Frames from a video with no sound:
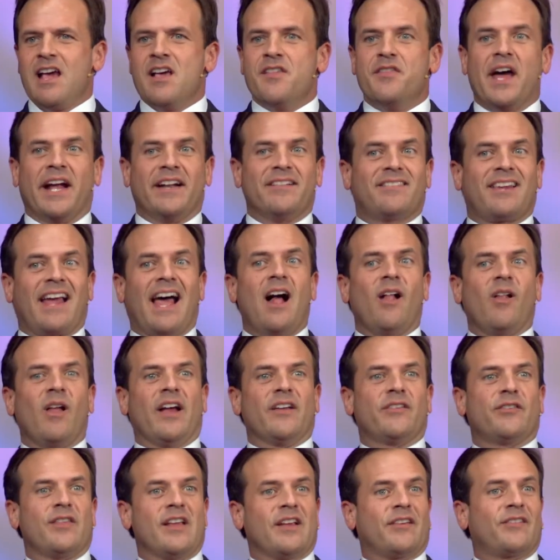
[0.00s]
that tell
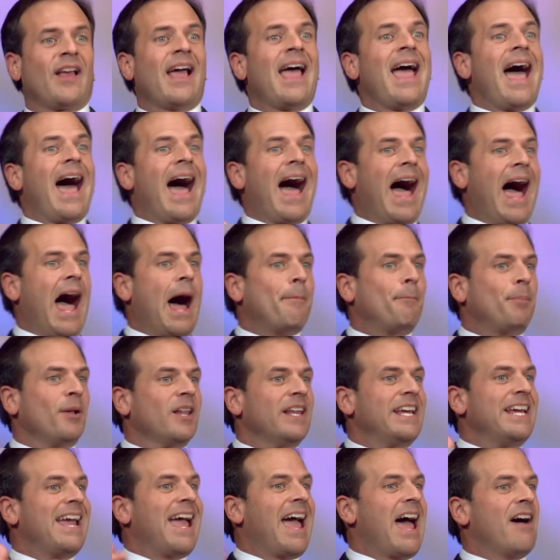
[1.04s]
us this
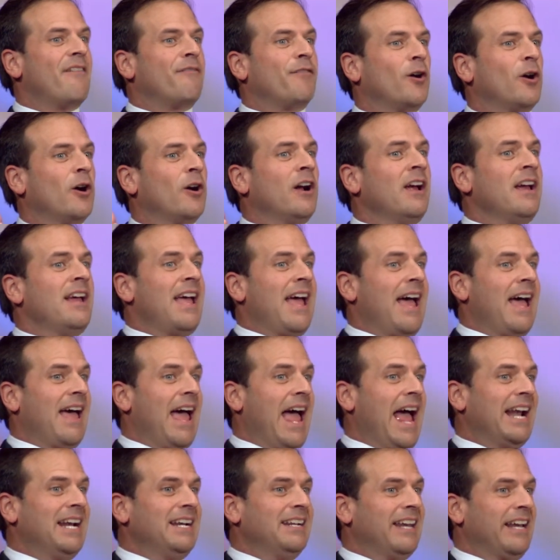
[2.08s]
happily ever
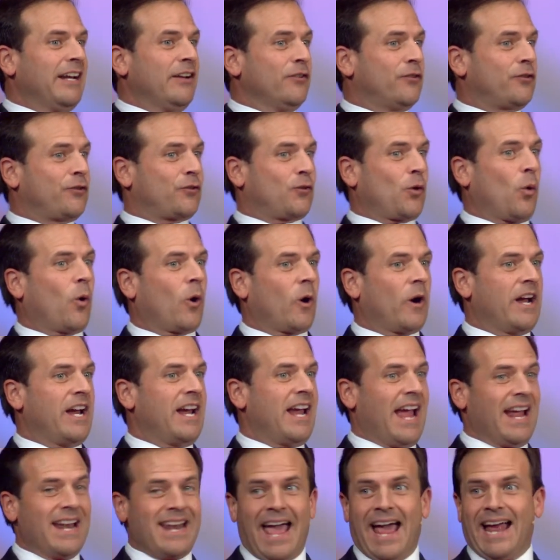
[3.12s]
ending
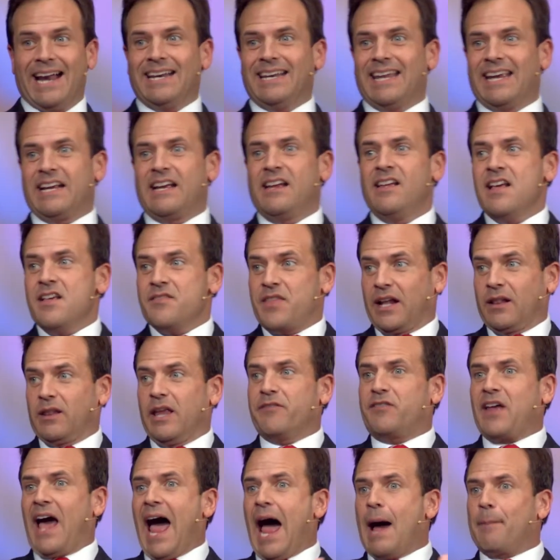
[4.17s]
story and ending. They
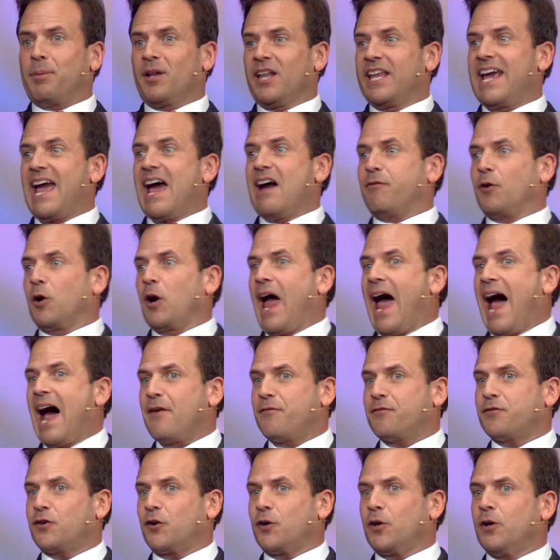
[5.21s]
lived happily ever
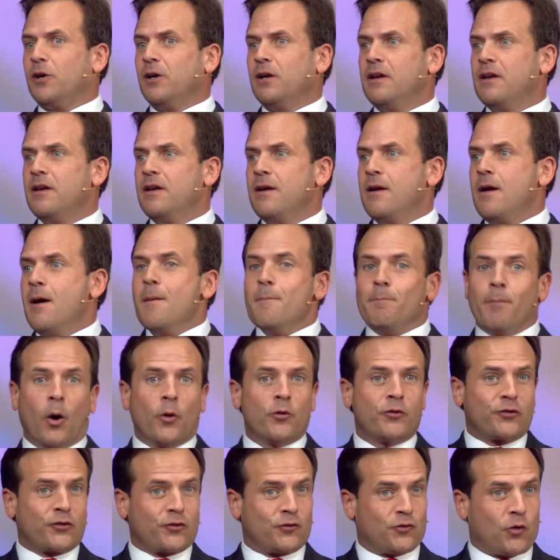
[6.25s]
after.
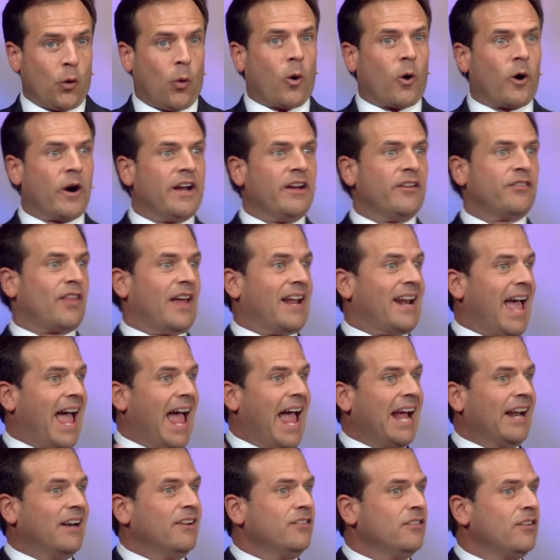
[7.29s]
Most stories that
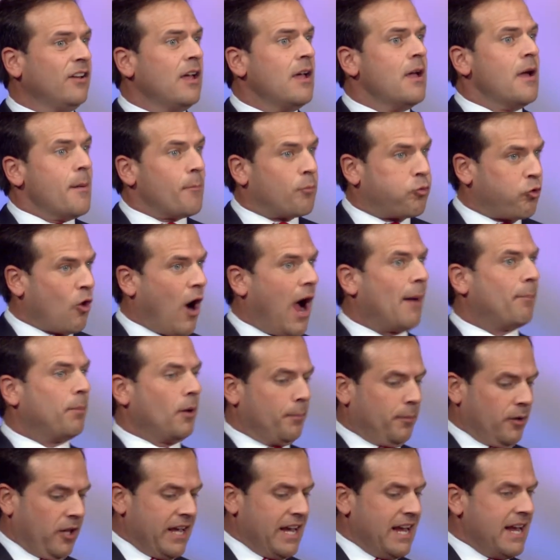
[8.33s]
end
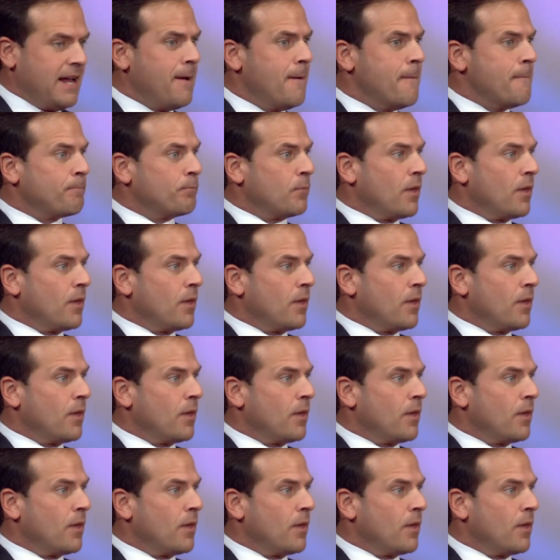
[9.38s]
probably